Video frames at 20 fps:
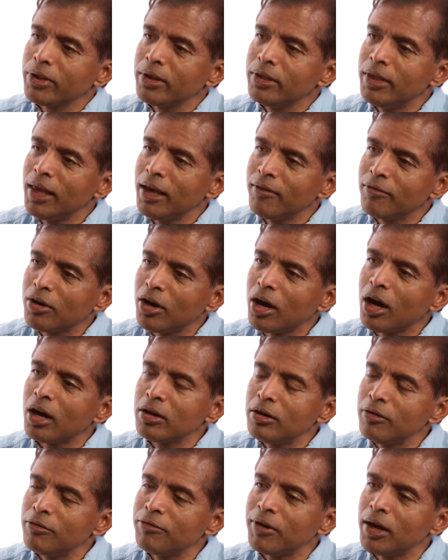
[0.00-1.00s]
Mm-hmm. They've
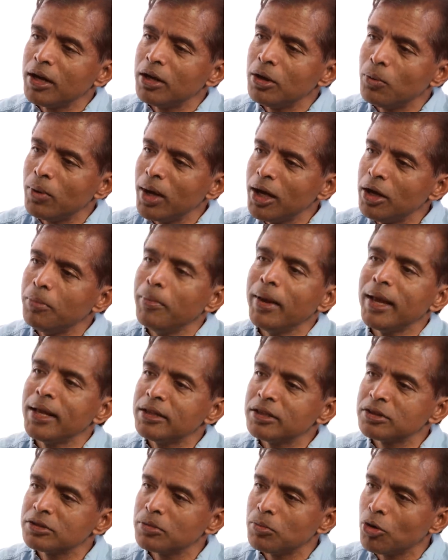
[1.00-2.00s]
got to find a way to
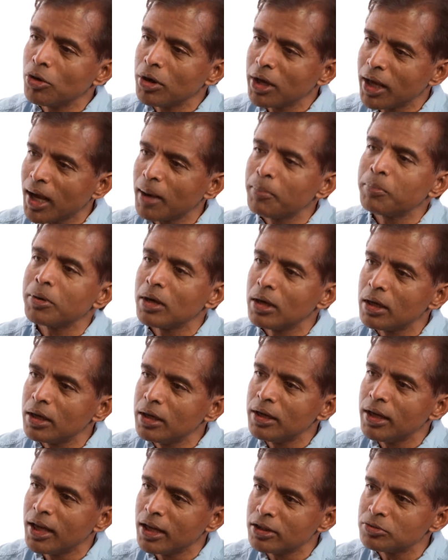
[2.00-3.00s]
make this a more capital
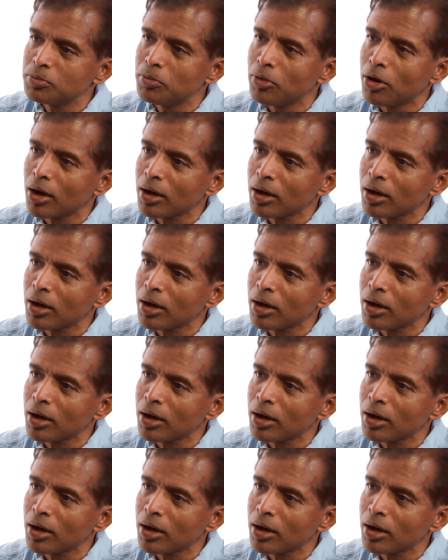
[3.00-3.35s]
intense